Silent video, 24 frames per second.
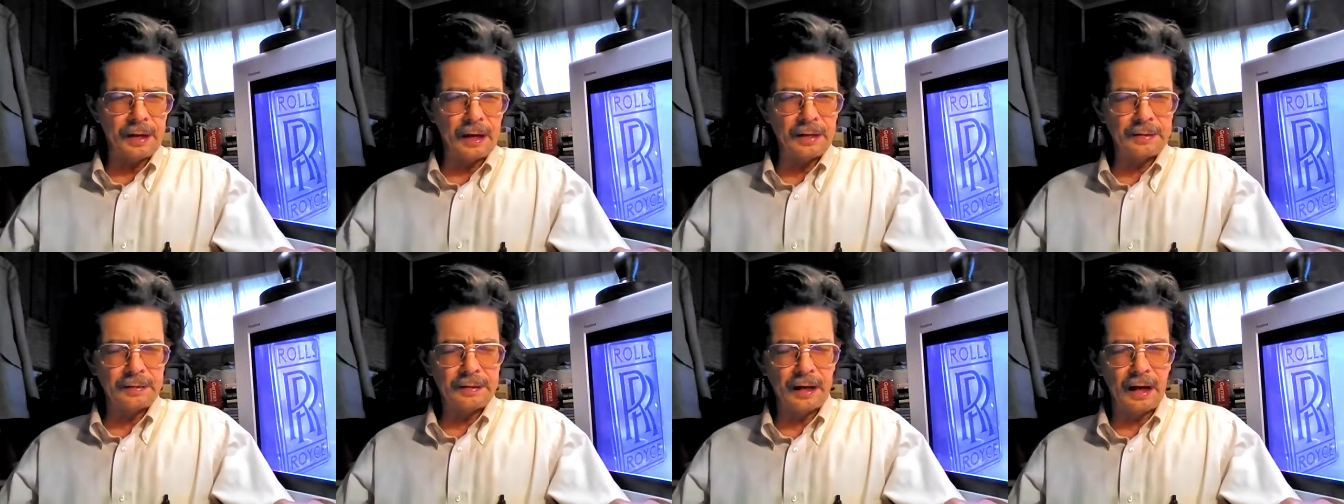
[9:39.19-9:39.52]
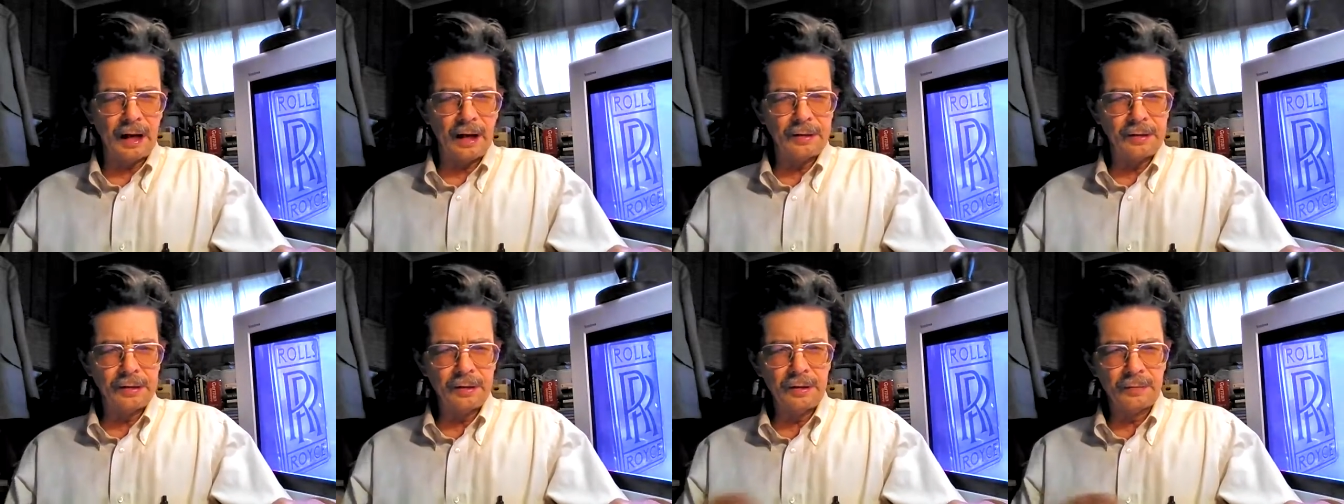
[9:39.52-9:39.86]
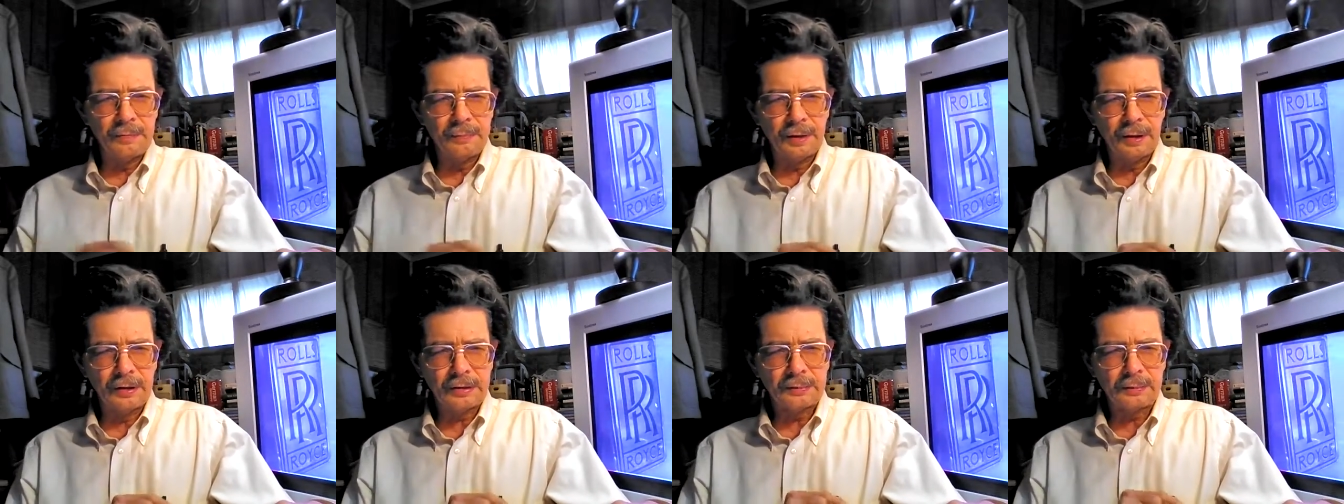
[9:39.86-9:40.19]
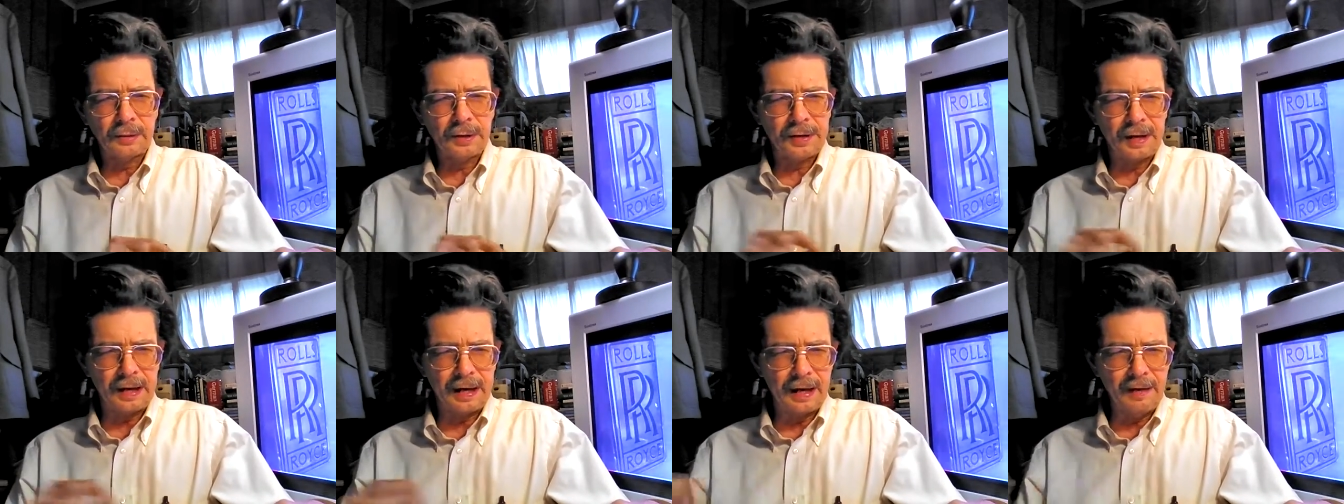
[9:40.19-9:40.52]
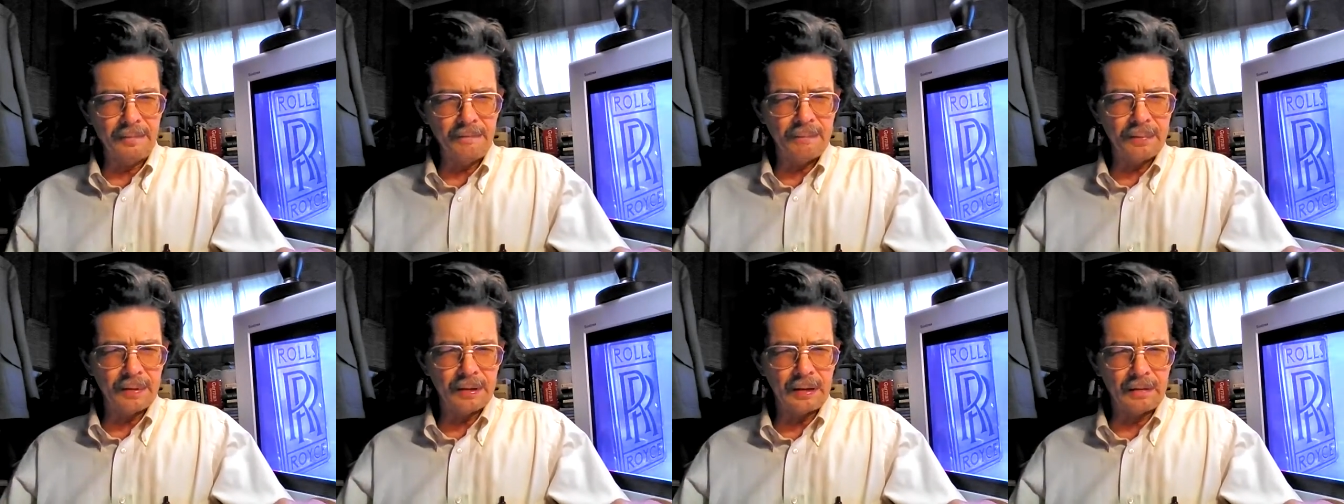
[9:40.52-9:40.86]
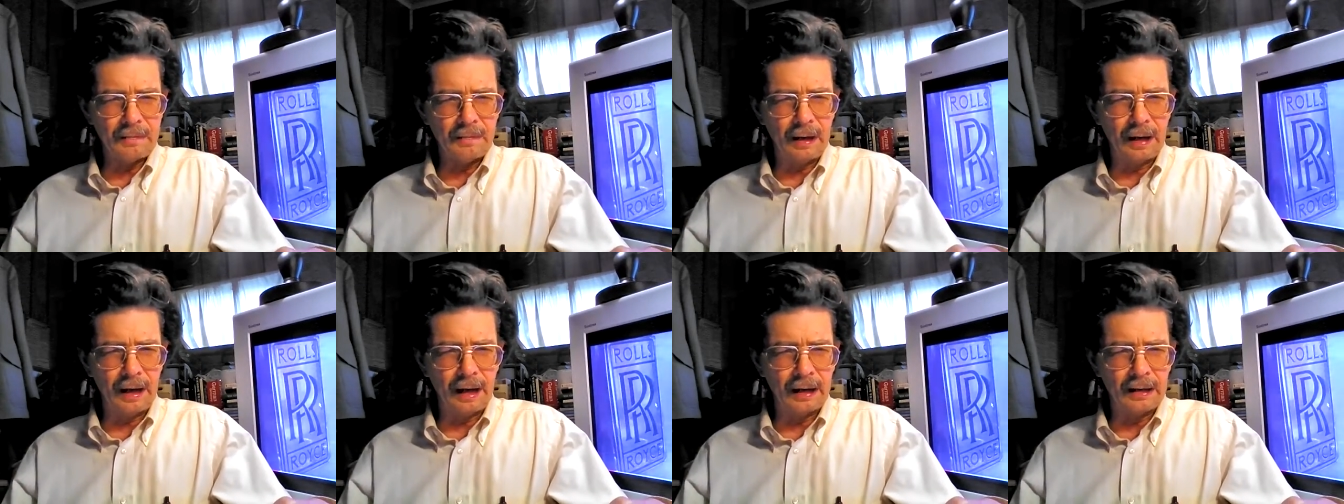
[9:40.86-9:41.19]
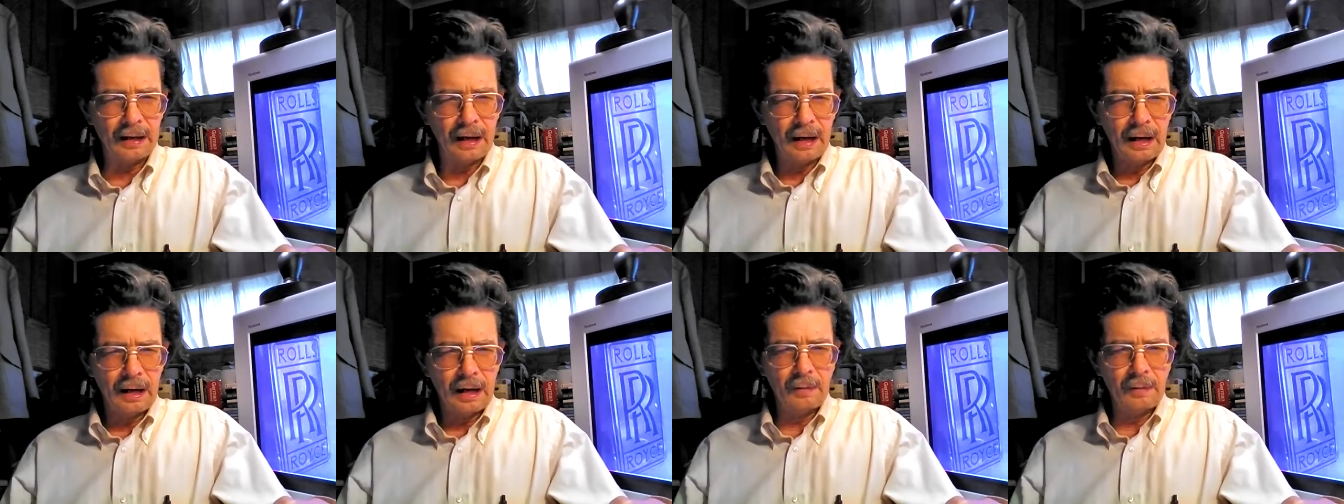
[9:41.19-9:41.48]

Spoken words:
entire universe with infinite mind